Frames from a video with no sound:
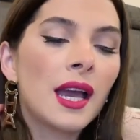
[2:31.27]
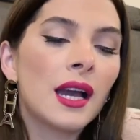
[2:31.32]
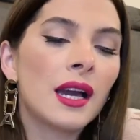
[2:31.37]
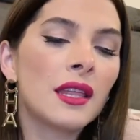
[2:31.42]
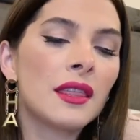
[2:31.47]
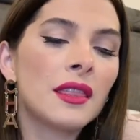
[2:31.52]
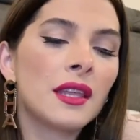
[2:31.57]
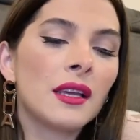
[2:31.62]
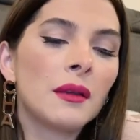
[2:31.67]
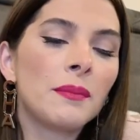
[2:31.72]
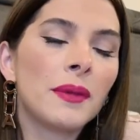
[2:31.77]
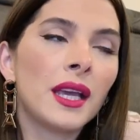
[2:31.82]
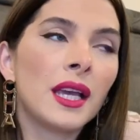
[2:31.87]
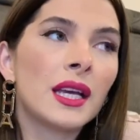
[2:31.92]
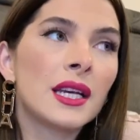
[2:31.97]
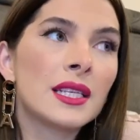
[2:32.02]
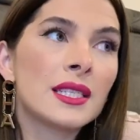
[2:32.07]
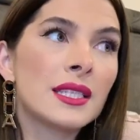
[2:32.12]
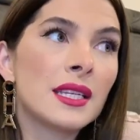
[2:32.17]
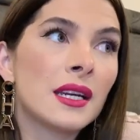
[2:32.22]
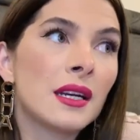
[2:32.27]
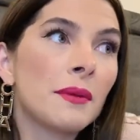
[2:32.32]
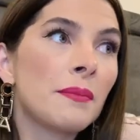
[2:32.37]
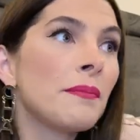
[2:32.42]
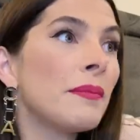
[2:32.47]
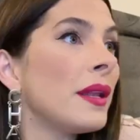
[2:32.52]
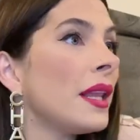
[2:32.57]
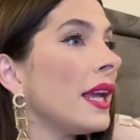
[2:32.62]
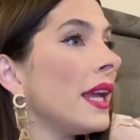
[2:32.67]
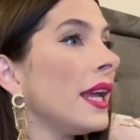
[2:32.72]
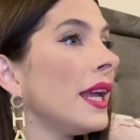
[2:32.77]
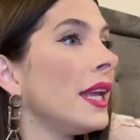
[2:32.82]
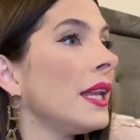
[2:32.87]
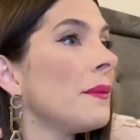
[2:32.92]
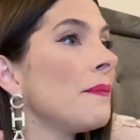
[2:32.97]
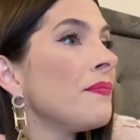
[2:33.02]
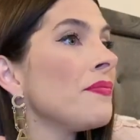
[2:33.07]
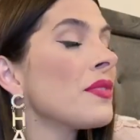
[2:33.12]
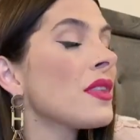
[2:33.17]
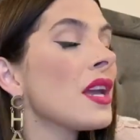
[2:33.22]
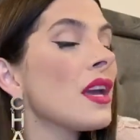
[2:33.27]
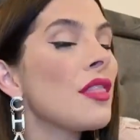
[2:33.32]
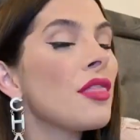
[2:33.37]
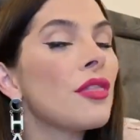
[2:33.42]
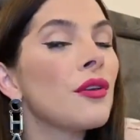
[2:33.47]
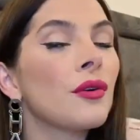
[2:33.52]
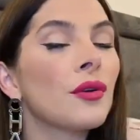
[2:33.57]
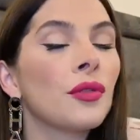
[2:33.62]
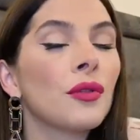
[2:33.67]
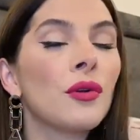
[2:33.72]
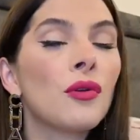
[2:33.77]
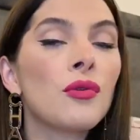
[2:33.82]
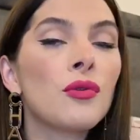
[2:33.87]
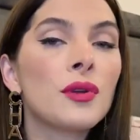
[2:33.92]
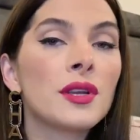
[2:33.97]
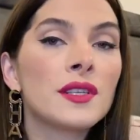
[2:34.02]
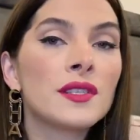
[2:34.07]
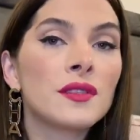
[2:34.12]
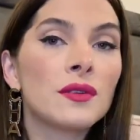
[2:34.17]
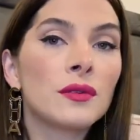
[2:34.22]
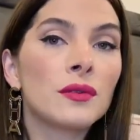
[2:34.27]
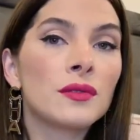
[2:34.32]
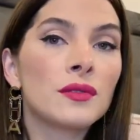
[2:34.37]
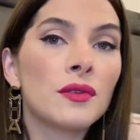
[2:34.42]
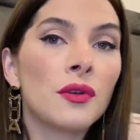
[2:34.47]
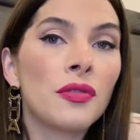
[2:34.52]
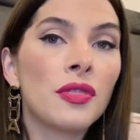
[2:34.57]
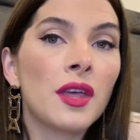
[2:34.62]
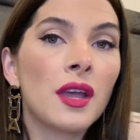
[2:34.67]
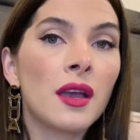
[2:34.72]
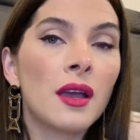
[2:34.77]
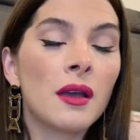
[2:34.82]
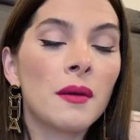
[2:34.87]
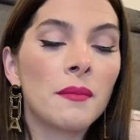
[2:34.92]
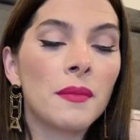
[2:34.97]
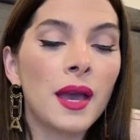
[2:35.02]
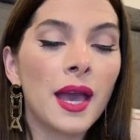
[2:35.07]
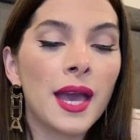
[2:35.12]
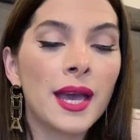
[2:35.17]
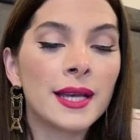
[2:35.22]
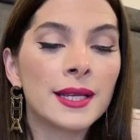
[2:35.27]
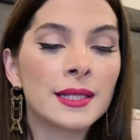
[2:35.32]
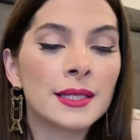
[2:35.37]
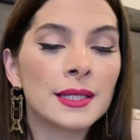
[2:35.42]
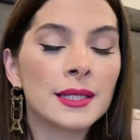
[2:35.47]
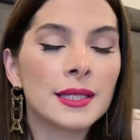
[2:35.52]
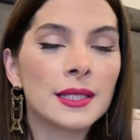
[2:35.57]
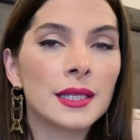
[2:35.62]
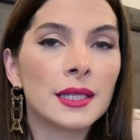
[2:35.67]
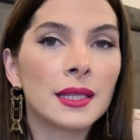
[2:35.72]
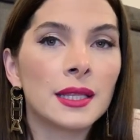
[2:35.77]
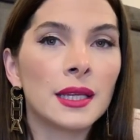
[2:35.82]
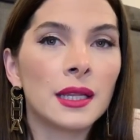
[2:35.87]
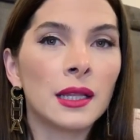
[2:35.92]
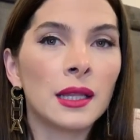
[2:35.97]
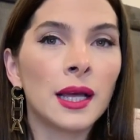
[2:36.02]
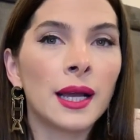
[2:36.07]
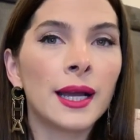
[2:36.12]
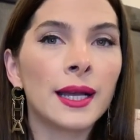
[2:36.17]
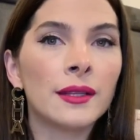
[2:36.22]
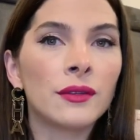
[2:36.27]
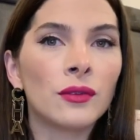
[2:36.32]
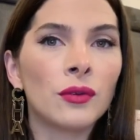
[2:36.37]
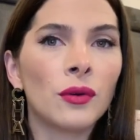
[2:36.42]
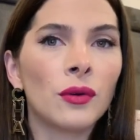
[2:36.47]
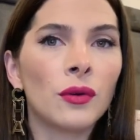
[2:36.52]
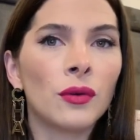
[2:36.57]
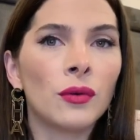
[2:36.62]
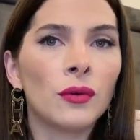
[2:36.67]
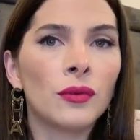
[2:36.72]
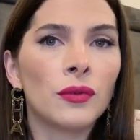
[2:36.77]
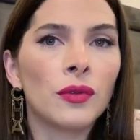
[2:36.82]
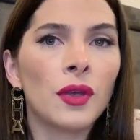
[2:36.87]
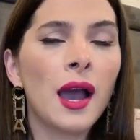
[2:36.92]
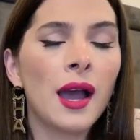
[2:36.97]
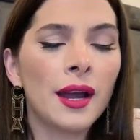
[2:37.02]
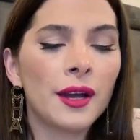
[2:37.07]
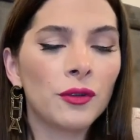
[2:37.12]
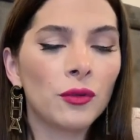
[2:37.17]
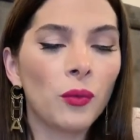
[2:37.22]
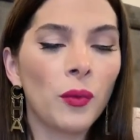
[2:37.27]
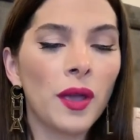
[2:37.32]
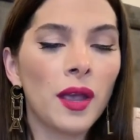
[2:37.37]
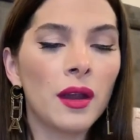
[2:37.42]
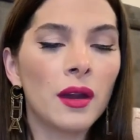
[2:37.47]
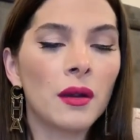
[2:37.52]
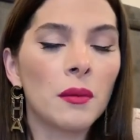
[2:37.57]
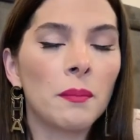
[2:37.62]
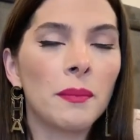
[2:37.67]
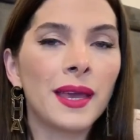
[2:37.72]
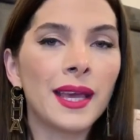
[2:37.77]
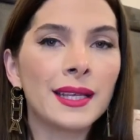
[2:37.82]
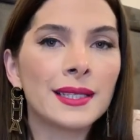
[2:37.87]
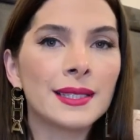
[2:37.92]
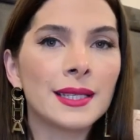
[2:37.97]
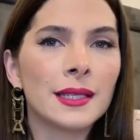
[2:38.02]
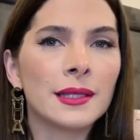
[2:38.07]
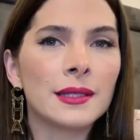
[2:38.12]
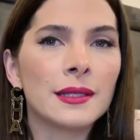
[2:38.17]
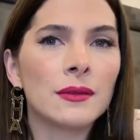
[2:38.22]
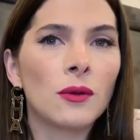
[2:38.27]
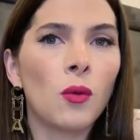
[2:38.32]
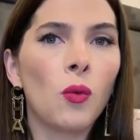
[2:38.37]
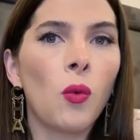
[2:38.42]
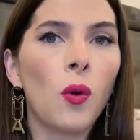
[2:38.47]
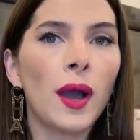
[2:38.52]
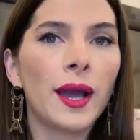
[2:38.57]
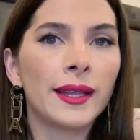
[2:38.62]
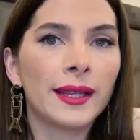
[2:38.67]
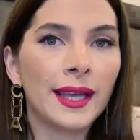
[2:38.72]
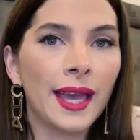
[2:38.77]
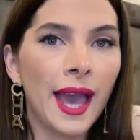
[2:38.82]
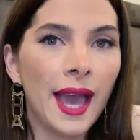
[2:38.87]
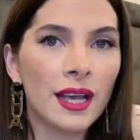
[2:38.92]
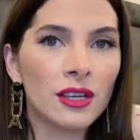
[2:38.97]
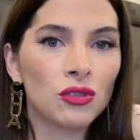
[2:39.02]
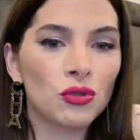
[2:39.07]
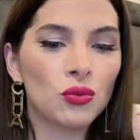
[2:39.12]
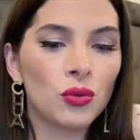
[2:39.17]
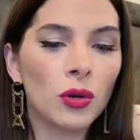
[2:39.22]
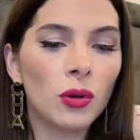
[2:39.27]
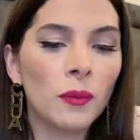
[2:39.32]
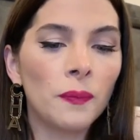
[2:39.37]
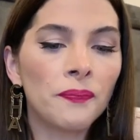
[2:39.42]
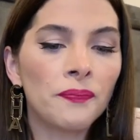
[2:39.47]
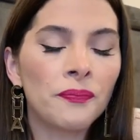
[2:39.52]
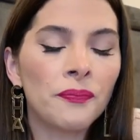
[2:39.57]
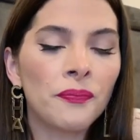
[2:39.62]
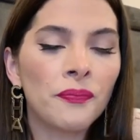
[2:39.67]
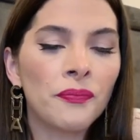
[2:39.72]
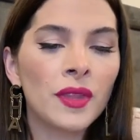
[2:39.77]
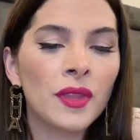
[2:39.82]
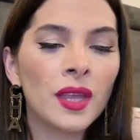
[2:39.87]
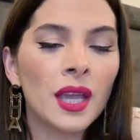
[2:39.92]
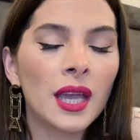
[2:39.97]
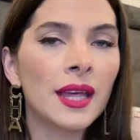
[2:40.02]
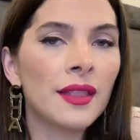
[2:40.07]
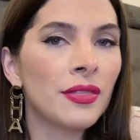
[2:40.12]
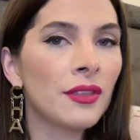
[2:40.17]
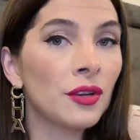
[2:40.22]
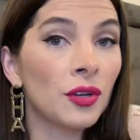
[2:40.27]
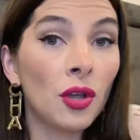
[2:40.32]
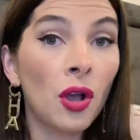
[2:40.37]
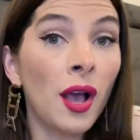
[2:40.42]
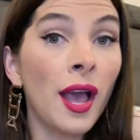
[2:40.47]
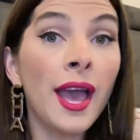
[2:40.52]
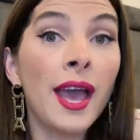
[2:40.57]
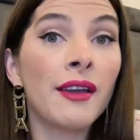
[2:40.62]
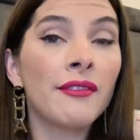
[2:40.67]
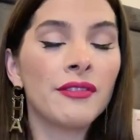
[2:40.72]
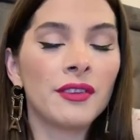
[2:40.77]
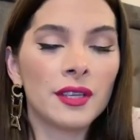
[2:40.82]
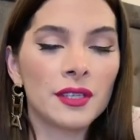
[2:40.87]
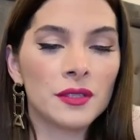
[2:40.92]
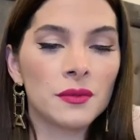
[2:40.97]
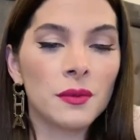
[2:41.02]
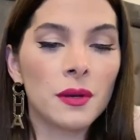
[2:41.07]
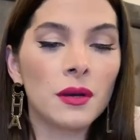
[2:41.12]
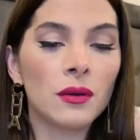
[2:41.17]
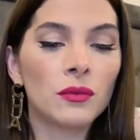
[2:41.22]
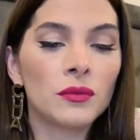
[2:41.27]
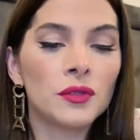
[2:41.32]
I think because they are plain, there are no crystals on them and the light gold hardware makes it quite casual and they're not heavy as well.